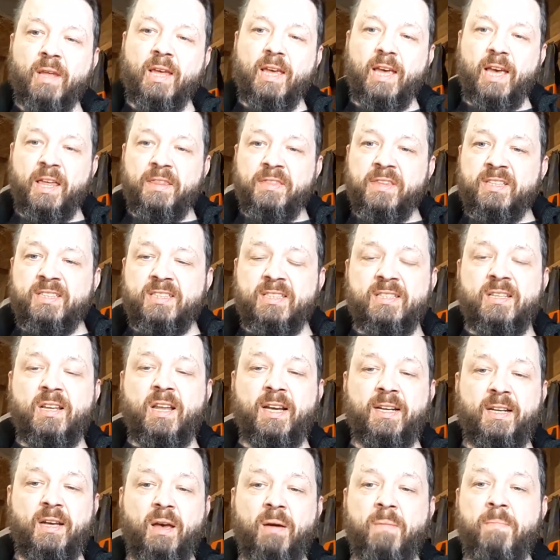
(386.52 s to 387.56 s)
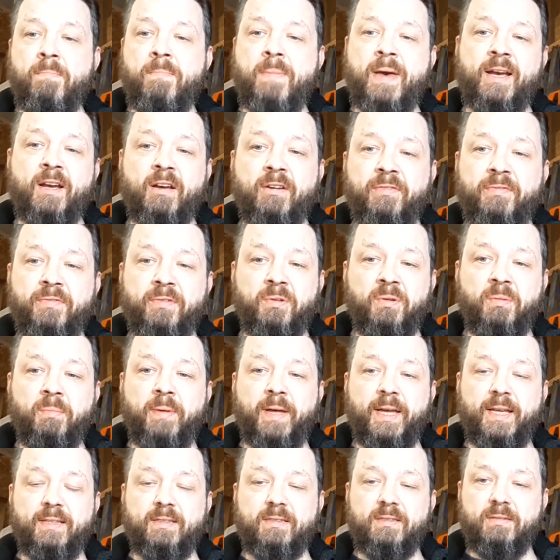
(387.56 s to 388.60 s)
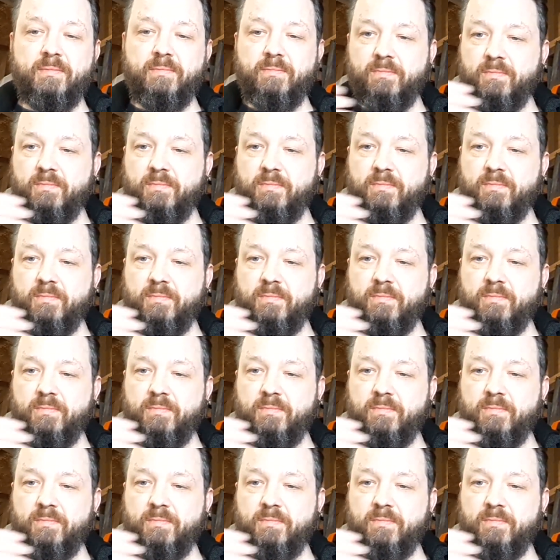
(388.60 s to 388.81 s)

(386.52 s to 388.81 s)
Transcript: and this is like a mega full bent.